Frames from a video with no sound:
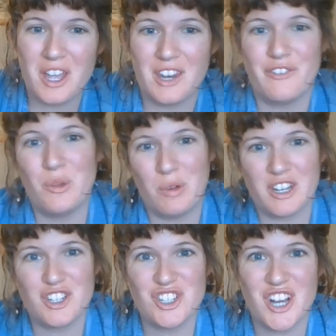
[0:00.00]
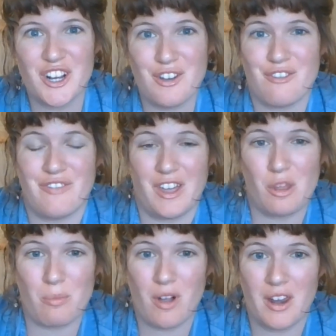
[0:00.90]
And if you want to share your final
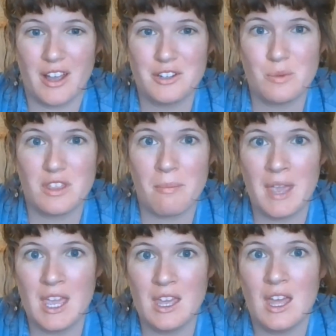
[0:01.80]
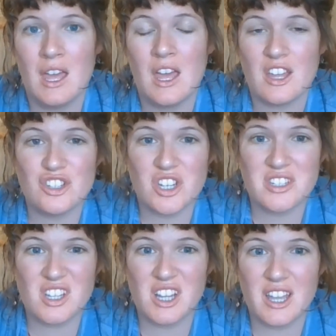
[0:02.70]
product with me,
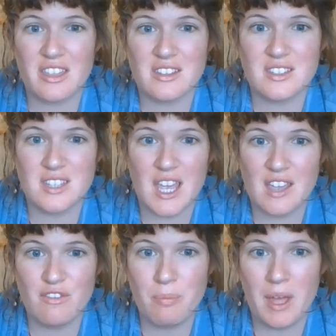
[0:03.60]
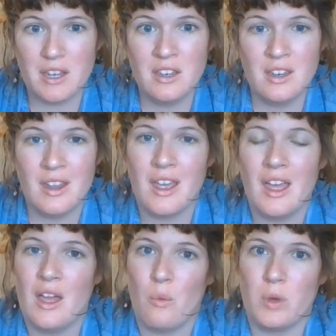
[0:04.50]
just click the save button
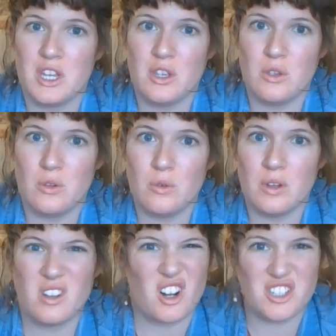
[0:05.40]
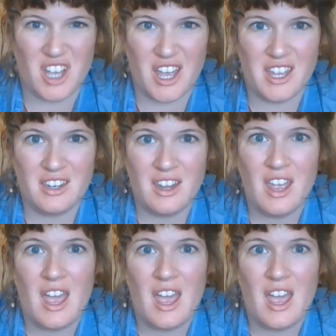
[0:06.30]
when you are done.